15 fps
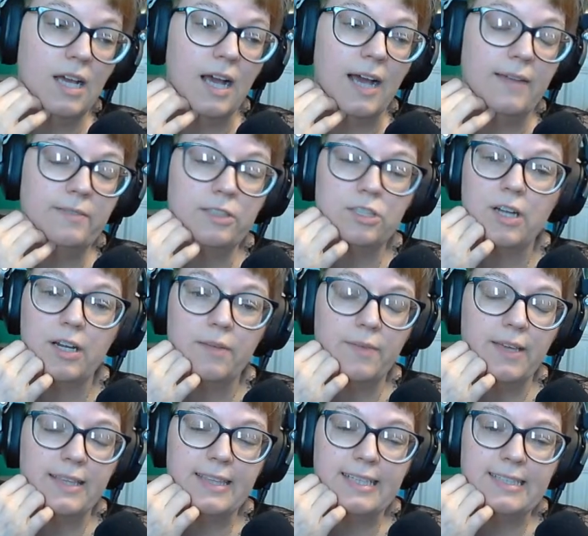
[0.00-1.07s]
I'm just trying to
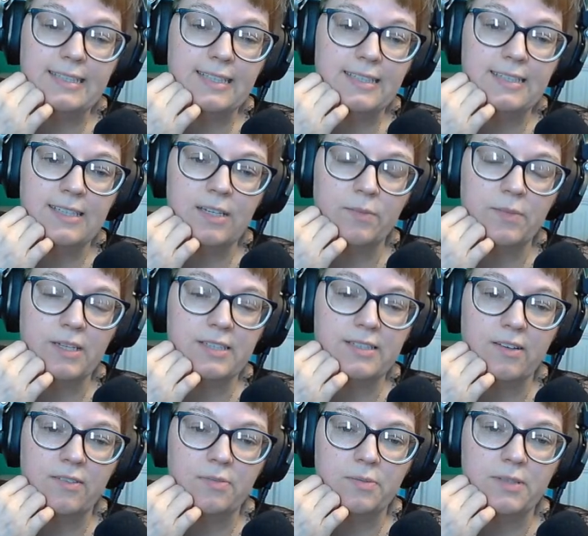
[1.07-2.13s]
make things easy on
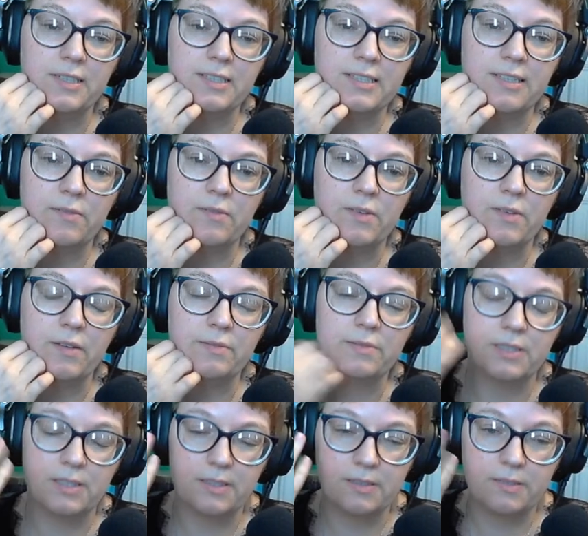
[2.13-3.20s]
myself because I'm
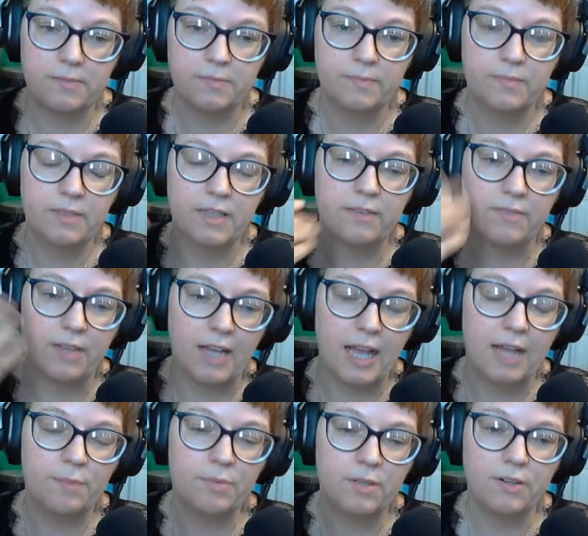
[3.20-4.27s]
just kind of a
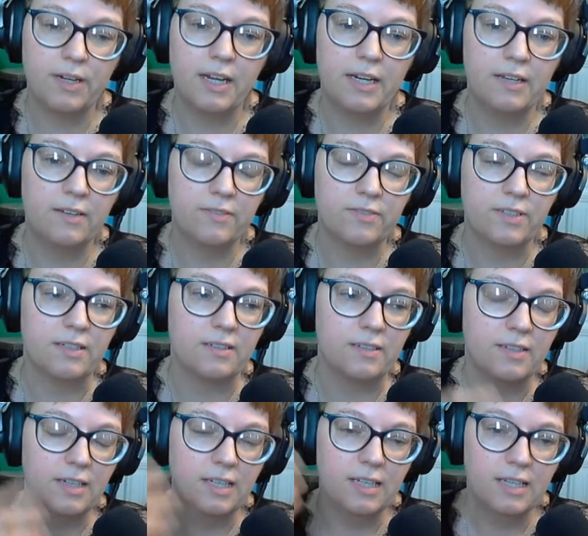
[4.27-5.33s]
hyper creative, and
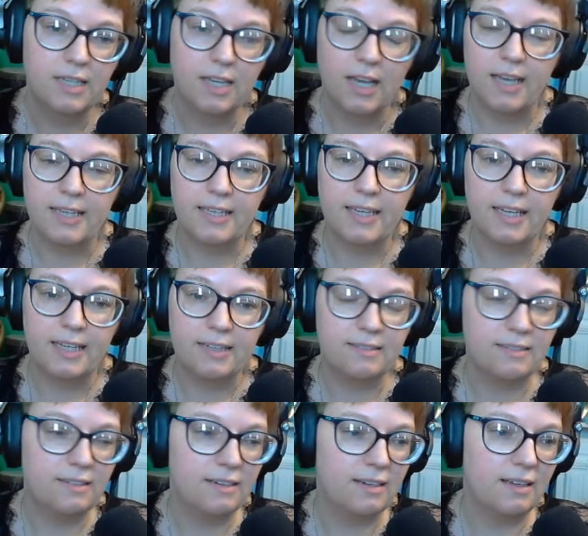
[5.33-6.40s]
I get
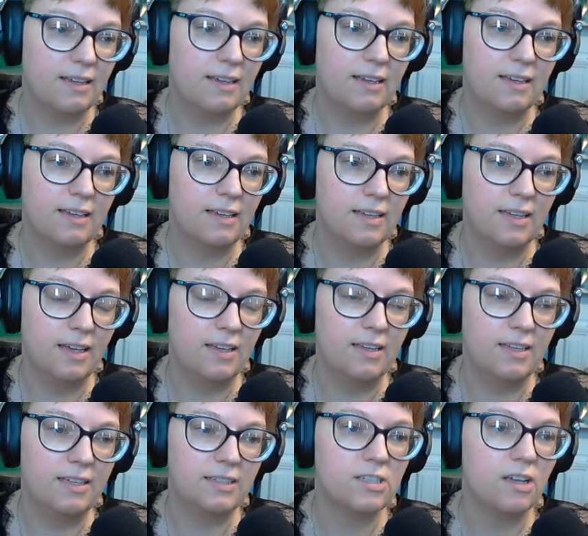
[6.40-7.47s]

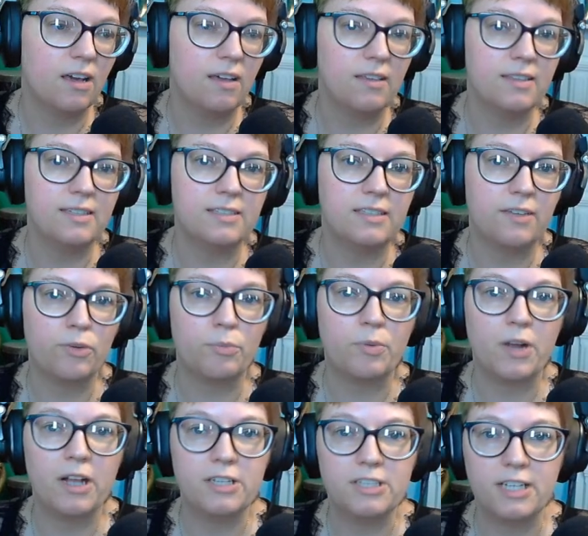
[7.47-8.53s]
into all these different
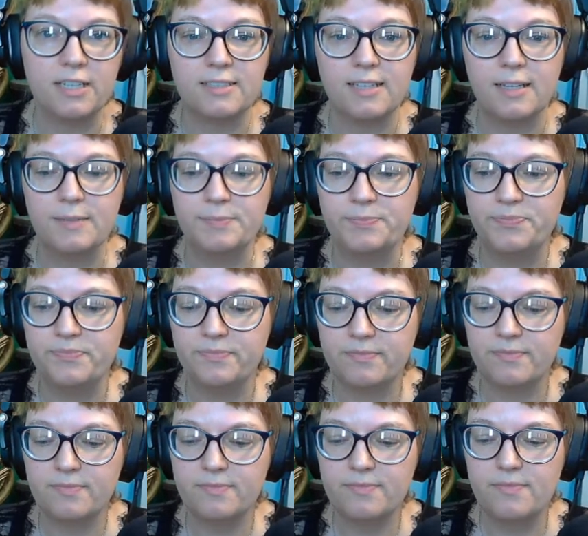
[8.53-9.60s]
projects, and
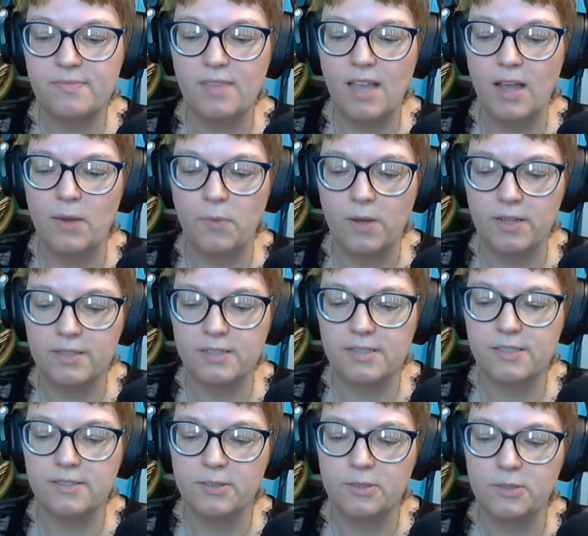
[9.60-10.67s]
I want
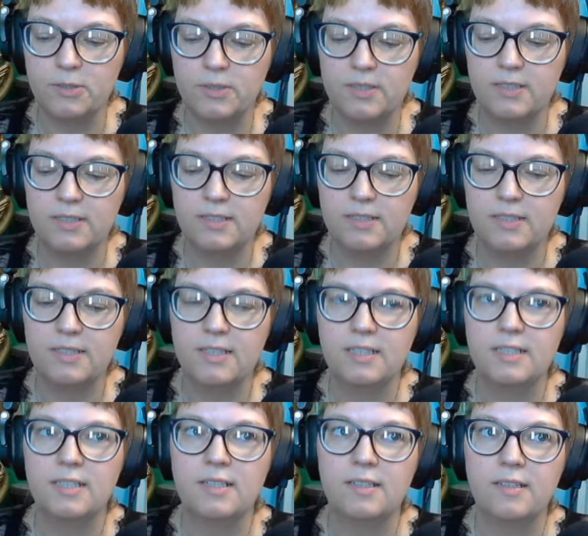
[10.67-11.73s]
to
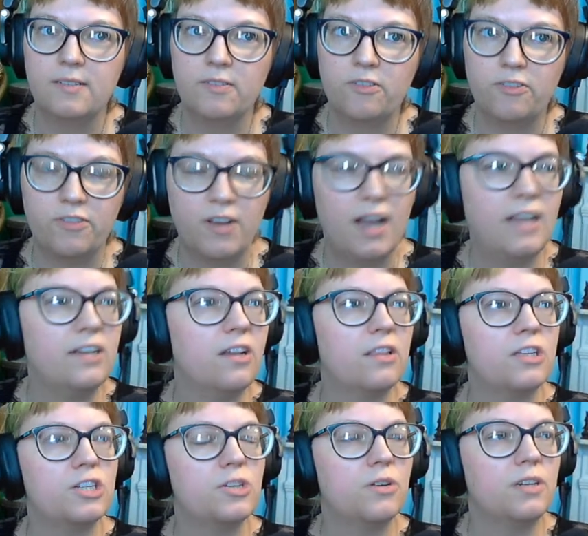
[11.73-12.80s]
find all
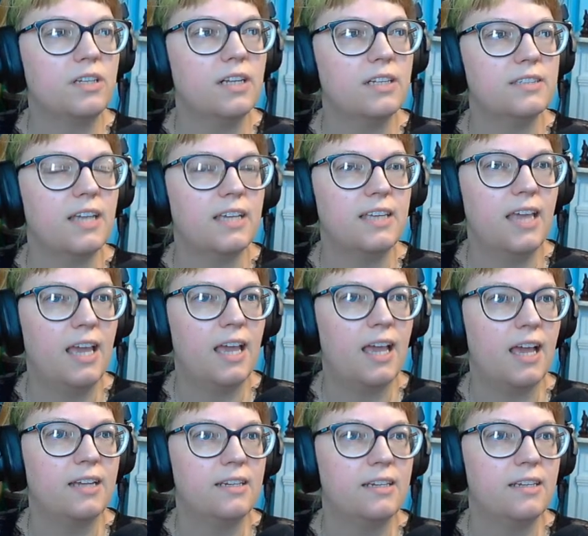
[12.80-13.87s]
the shortcuts I
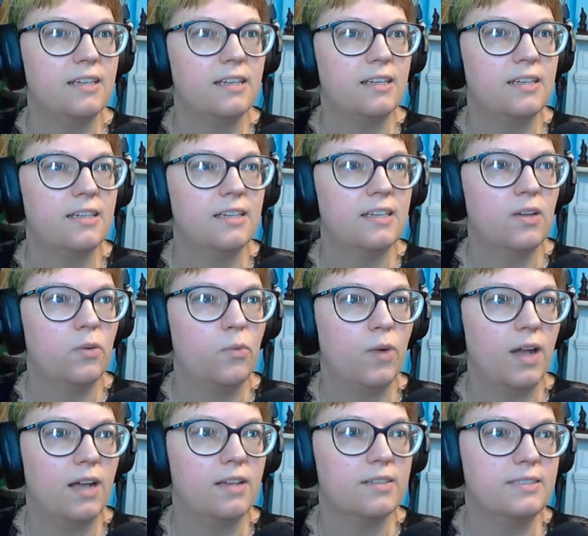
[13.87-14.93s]
can
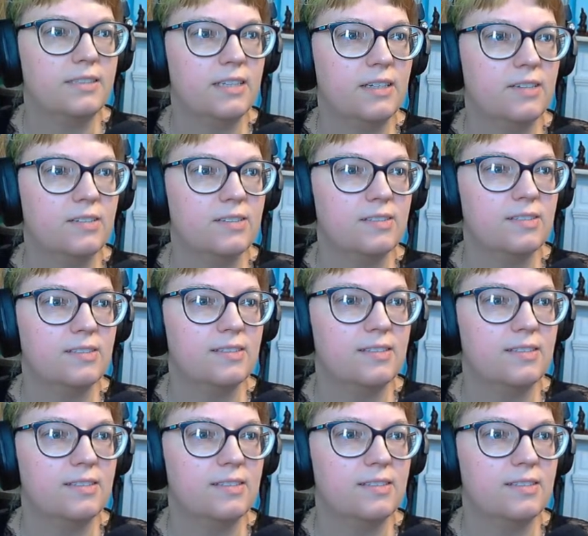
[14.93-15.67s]
while still